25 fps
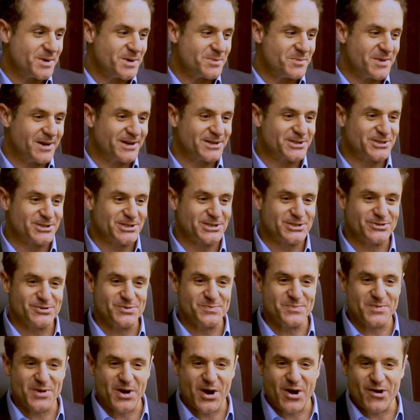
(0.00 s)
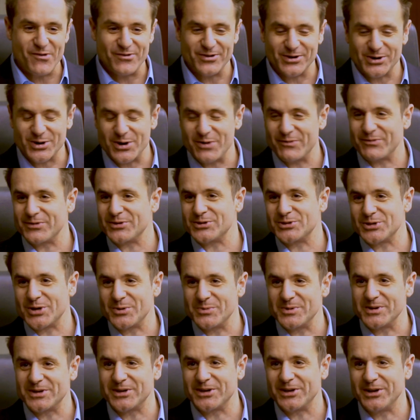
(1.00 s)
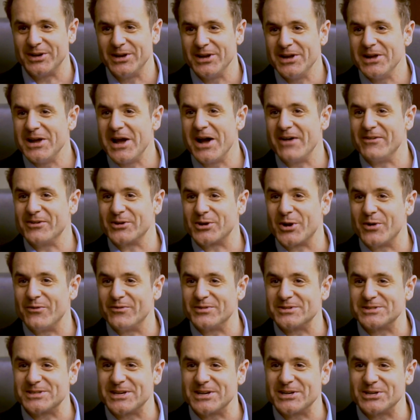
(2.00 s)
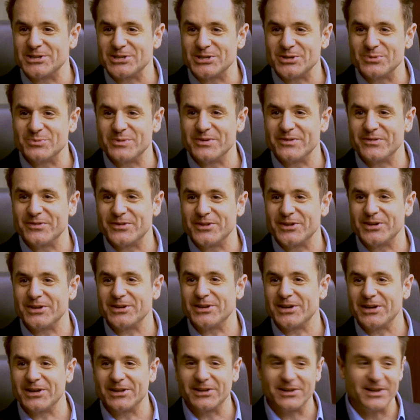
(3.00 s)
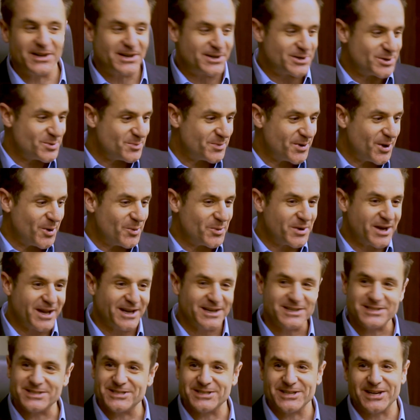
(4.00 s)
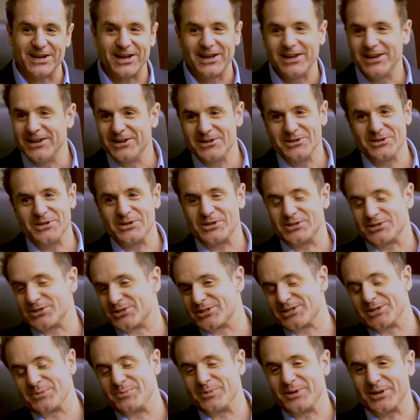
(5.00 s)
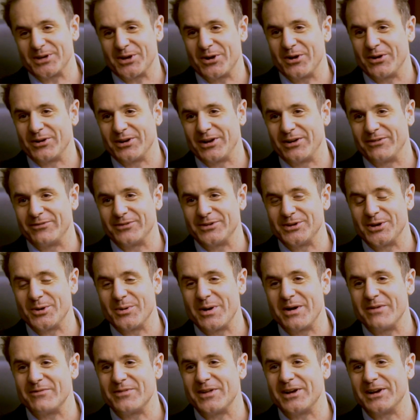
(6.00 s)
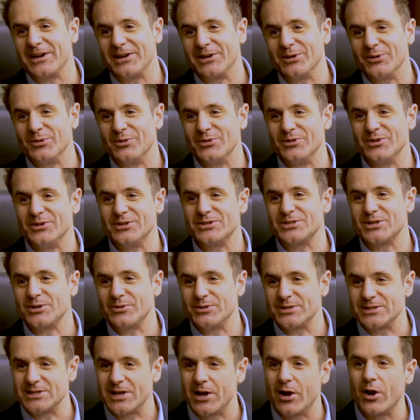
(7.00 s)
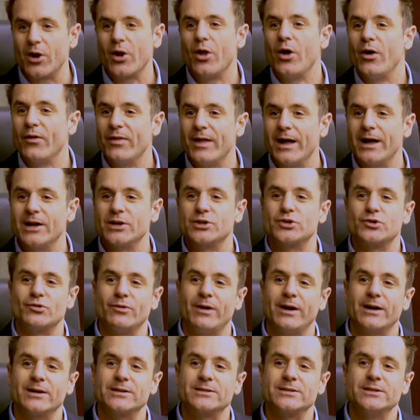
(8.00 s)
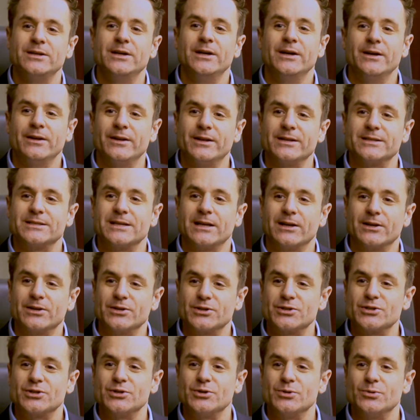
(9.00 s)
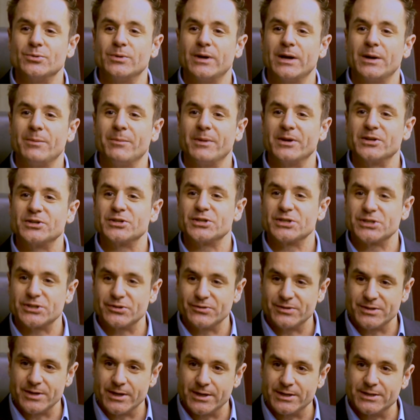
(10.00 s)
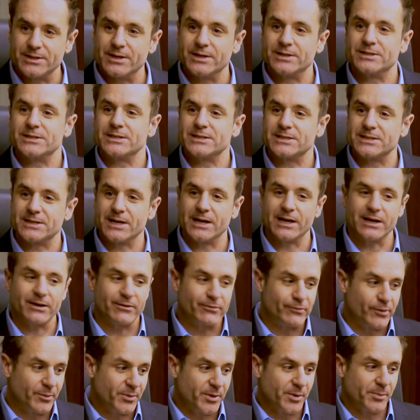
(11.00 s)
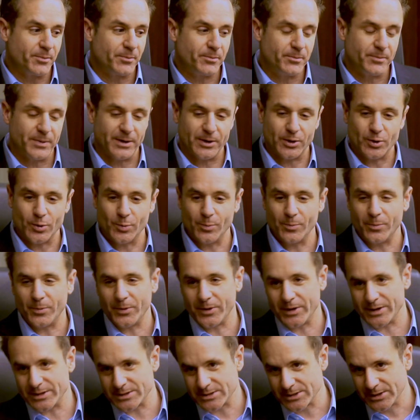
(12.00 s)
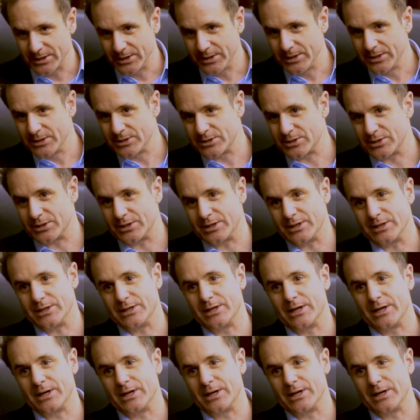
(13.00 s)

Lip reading: in Manchester, a bar or a coffee shop, you can have a conversation with the lady or bloke next to you. You just simply can't have that in London. So there's a lot that attracts the talent to Manchester and to stay, from the big companies to the